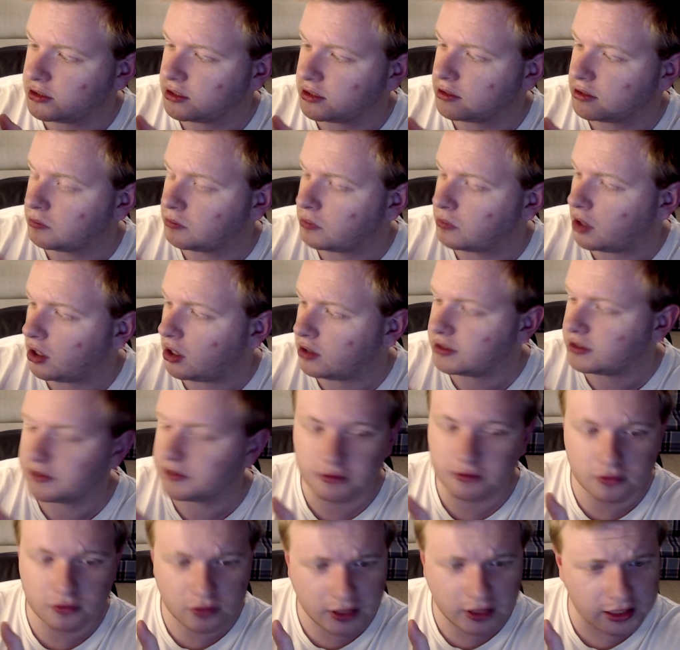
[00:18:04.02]
the molds. If it's
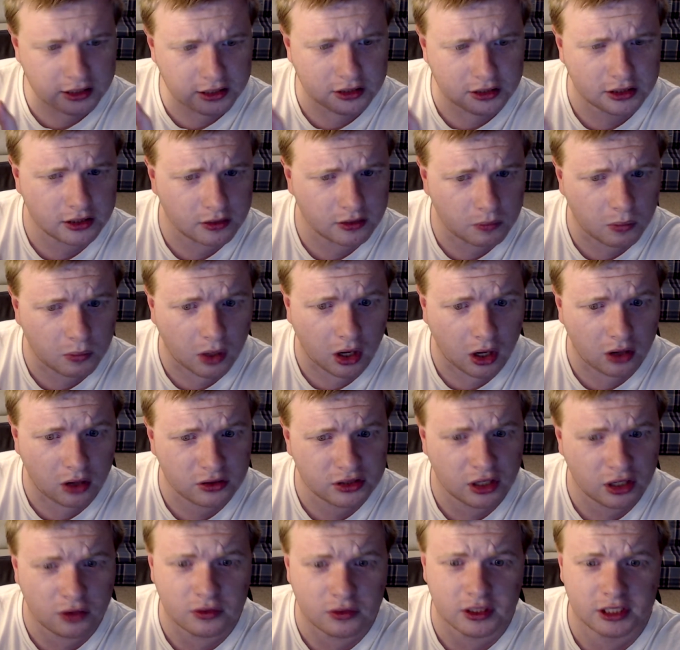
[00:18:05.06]
reusing the molds, I
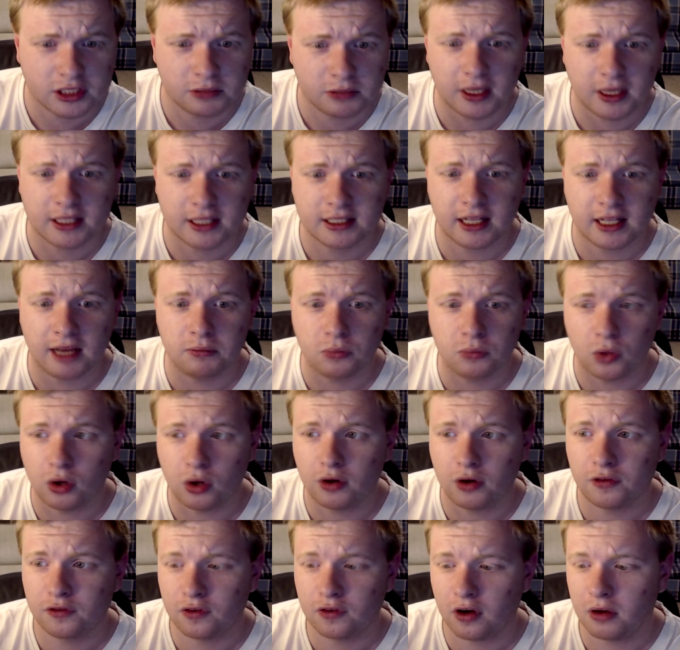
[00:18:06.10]
would expect that more
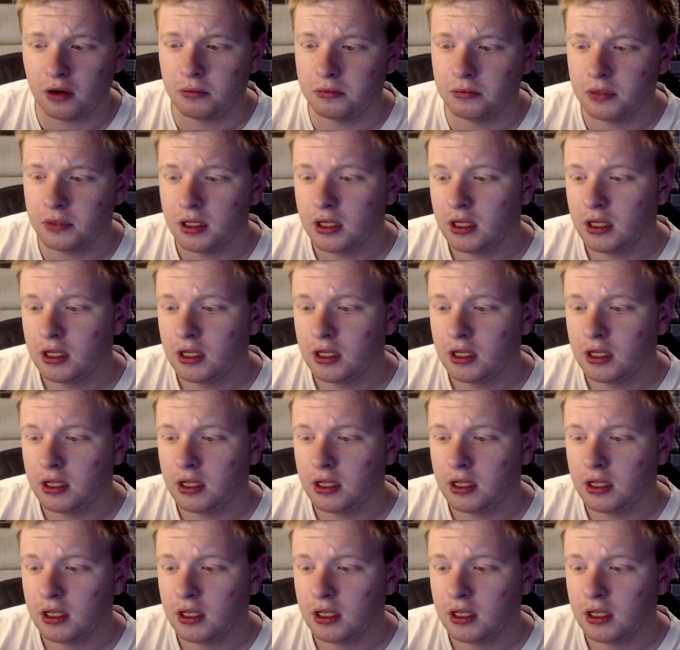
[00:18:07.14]
from